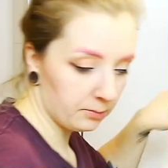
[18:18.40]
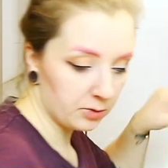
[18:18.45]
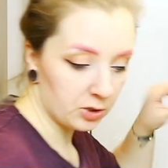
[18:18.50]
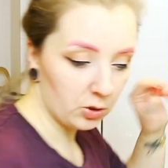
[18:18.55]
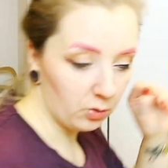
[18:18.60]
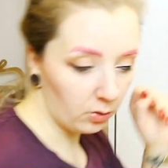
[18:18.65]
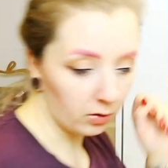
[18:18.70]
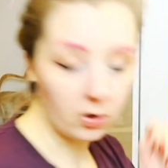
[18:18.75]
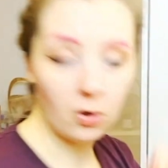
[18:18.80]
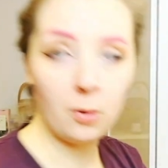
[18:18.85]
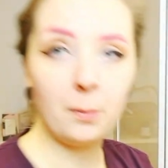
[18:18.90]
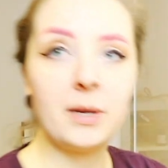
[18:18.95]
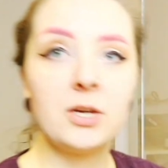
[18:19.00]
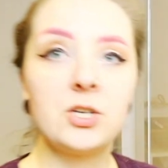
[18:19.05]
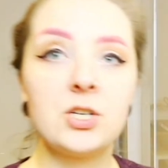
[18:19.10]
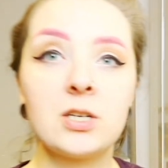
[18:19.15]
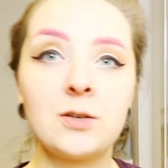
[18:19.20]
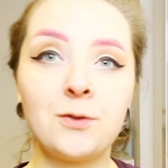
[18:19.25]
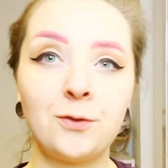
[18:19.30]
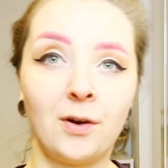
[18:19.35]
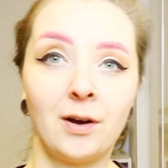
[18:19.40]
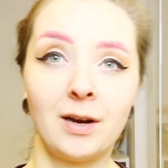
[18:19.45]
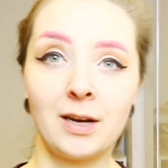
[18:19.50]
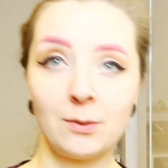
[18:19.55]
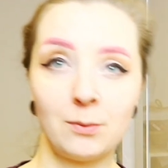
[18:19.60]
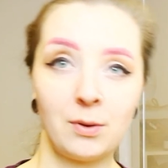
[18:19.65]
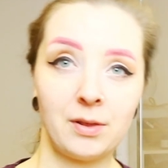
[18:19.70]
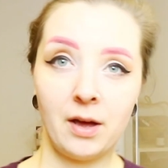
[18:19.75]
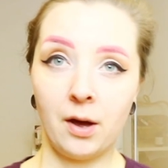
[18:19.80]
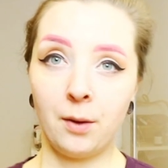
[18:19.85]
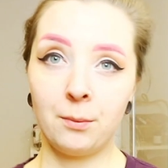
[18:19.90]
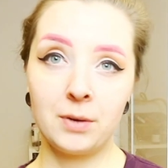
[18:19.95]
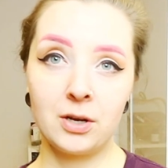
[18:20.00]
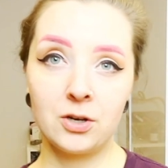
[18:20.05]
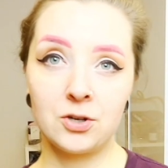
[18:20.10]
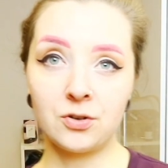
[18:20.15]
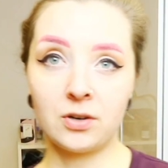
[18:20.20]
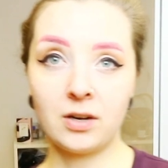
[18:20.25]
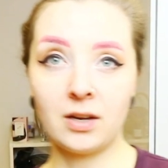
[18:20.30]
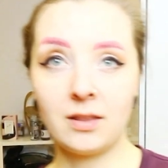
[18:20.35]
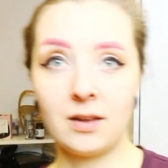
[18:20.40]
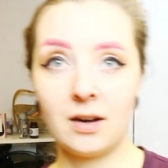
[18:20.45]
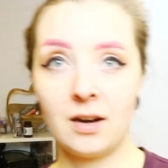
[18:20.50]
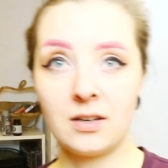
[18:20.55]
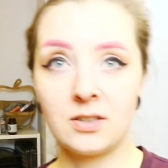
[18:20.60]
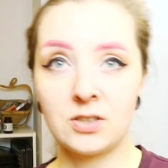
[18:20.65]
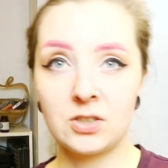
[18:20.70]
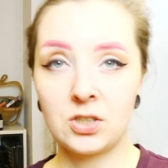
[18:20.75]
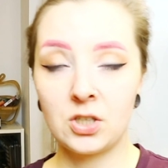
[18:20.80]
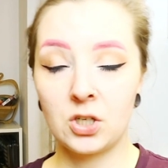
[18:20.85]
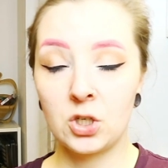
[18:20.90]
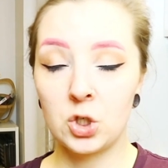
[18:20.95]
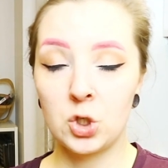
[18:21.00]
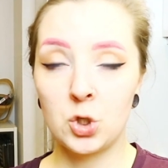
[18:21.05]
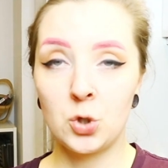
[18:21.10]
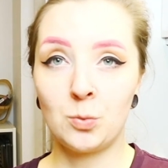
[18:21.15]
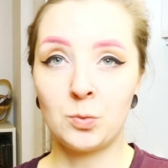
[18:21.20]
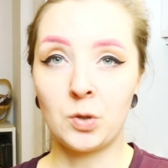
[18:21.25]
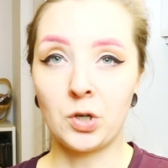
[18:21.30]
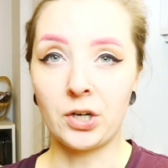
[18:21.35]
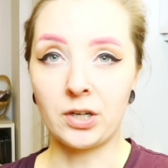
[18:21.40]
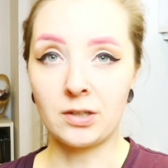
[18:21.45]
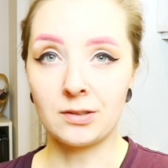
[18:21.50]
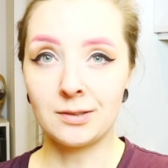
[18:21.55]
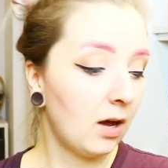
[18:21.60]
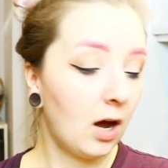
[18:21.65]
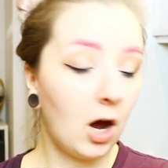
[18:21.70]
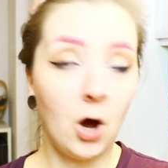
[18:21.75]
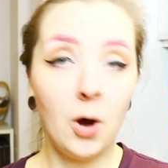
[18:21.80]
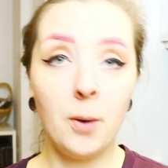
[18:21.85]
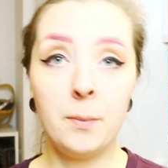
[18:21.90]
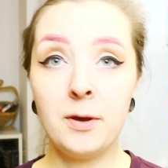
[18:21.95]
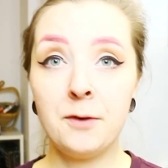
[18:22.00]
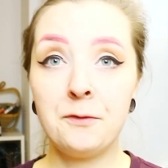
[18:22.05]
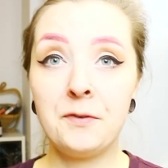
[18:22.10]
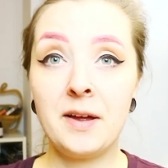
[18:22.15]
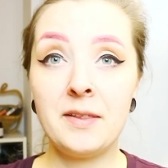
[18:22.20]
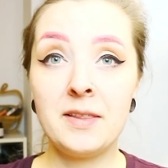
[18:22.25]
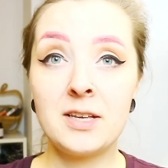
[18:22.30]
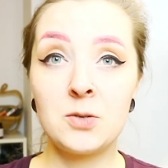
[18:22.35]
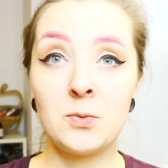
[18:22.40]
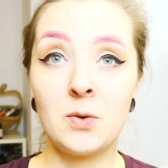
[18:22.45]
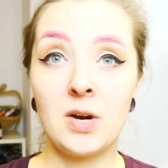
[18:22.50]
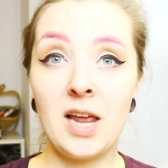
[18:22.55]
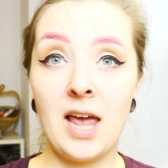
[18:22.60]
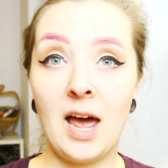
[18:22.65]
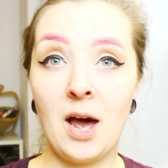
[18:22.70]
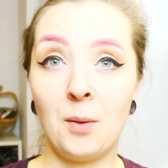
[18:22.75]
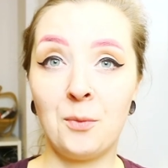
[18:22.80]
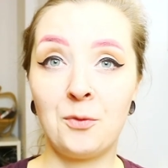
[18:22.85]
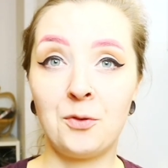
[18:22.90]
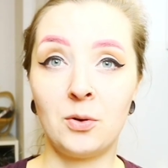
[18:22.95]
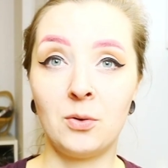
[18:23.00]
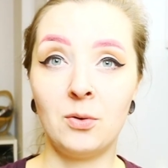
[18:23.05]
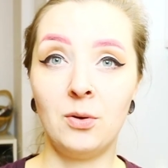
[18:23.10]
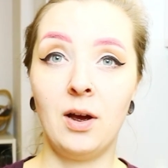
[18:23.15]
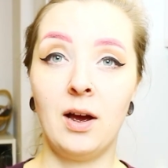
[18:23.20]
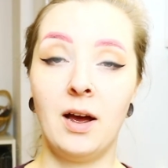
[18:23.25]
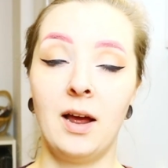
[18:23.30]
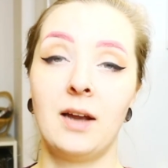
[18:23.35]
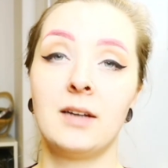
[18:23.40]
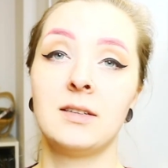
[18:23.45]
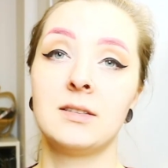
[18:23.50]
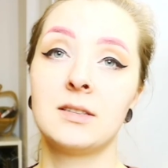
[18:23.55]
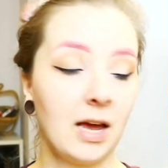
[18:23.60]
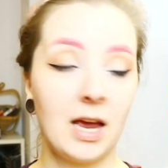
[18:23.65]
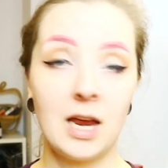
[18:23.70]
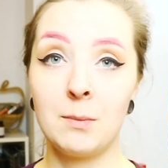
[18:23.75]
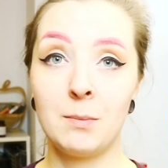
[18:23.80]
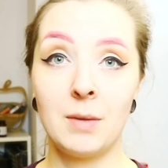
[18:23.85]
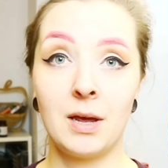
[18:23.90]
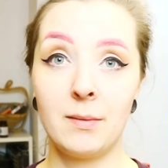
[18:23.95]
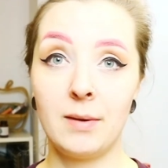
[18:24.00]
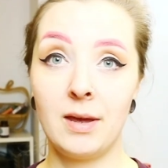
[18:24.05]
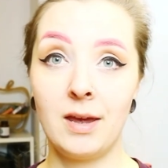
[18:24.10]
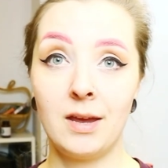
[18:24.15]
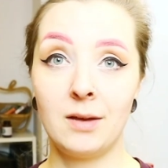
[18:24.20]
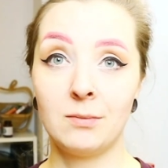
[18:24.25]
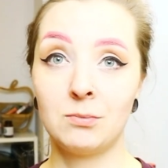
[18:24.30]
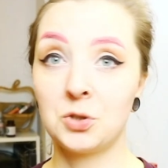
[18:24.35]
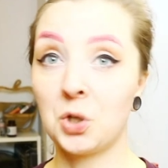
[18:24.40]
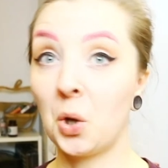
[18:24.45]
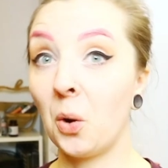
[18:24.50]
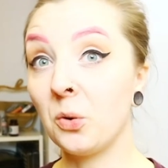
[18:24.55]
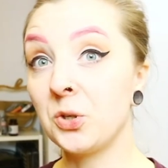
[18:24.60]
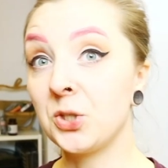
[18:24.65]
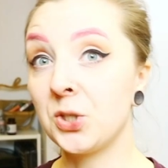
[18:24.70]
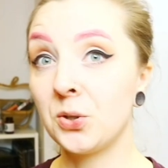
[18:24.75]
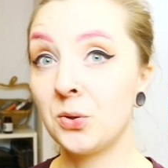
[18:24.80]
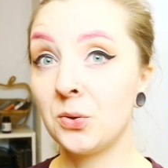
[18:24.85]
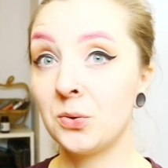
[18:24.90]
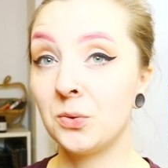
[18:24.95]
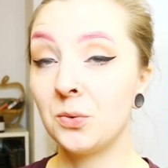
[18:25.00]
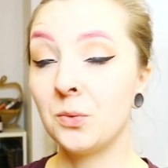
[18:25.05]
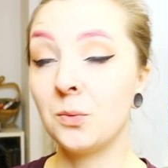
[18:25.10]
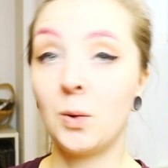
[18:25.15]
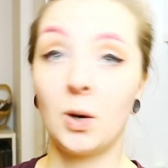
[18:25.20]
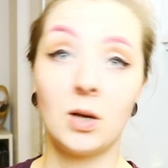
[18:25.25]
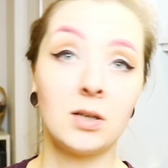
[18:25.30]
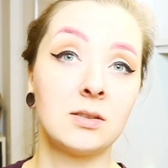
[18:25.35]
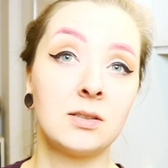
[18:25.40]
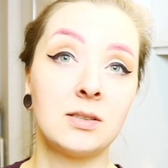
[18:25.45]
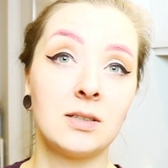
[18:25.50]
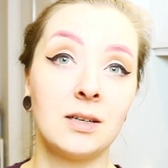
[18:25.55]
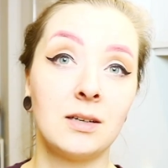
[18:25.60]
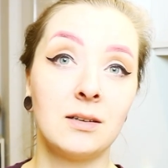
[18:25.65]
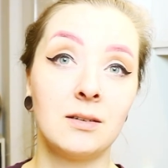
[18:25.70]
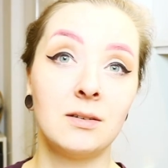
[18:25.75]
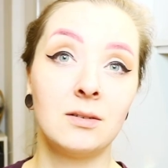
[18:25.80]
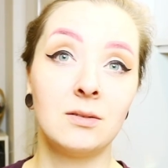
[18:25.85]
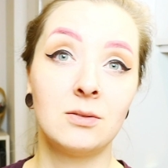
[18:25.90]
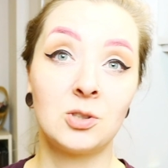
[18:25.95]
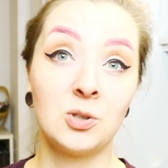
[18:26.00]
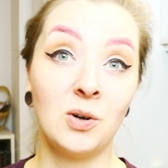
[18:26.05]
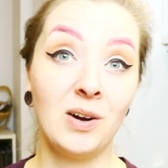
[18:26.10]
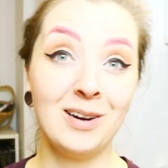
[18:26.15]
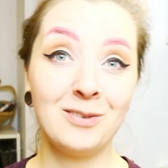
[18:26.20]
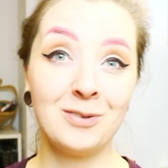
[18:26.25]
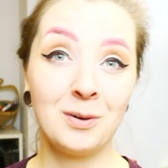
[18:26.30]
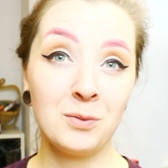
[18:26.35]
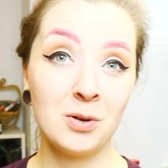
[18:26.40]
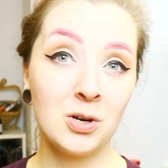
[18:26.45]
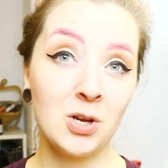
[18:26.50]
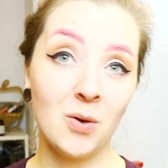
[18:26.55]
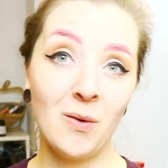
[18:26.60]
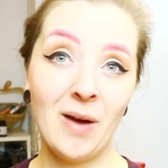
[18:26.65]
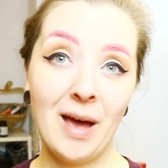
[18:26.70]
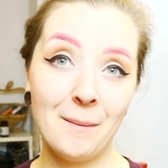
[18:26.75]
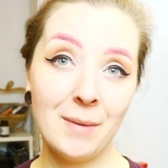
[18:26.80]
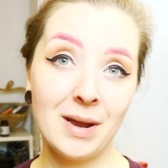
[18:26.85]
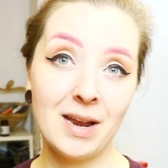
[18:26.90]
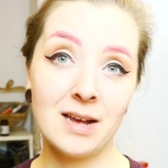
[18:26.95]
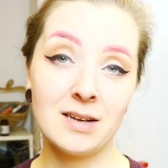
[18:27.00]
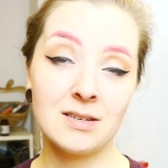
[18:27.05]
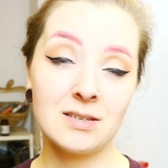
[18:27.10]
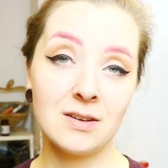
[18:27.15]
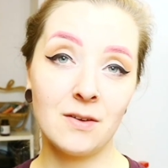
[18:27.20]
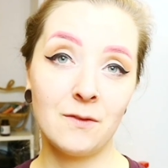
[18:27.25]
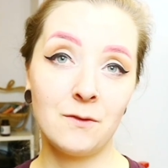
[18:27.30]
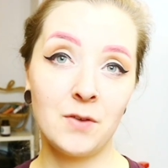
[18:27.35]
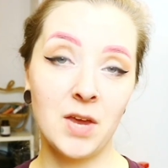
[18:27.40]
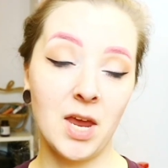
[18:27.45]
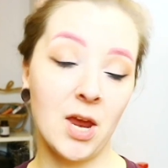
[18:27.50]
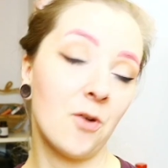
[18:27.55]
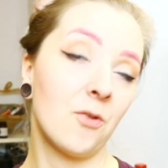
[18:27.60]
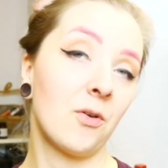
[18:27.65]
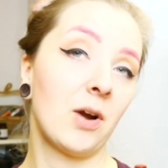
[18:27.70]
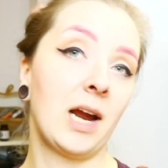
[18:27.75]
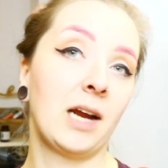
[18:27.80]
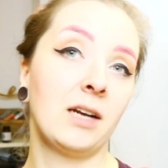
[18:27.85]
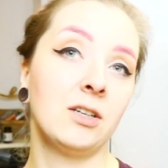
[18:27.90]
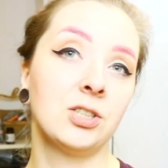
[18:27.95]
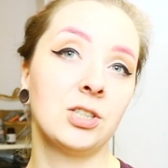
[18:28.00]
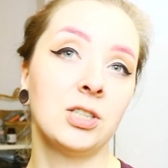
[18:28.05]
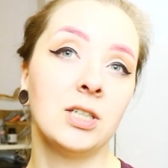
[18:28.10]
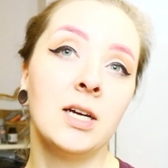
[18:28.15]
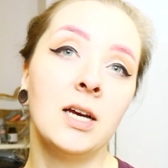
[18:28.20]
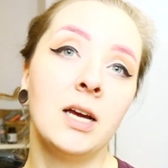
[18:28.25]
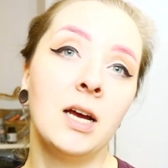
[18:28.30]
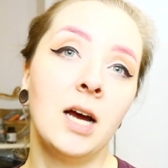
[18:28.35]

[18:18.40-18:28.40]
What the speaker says: I'm sure you'll be just fine without me trying the last 2 products. I hope you found this really helpful and it maybe told you what to try from the new M&S vegan range.